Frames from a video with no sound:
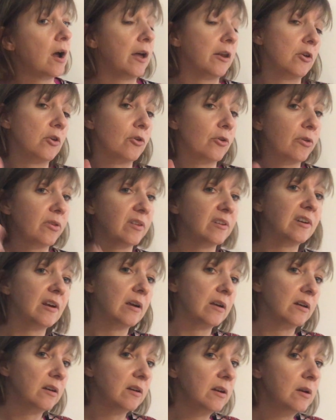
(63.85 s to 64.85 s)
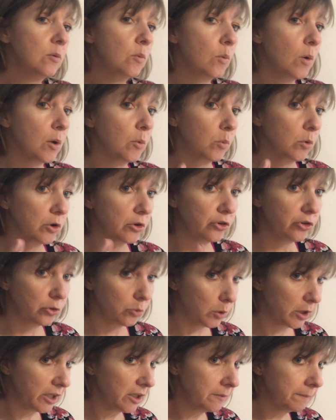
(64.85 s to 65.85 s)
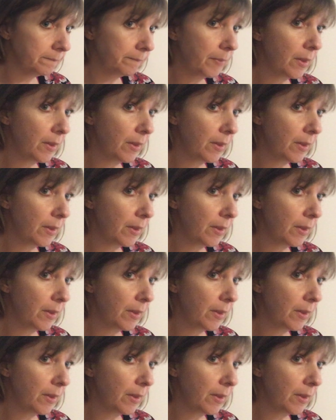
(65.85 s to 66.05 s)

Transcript: understanding what we're doing.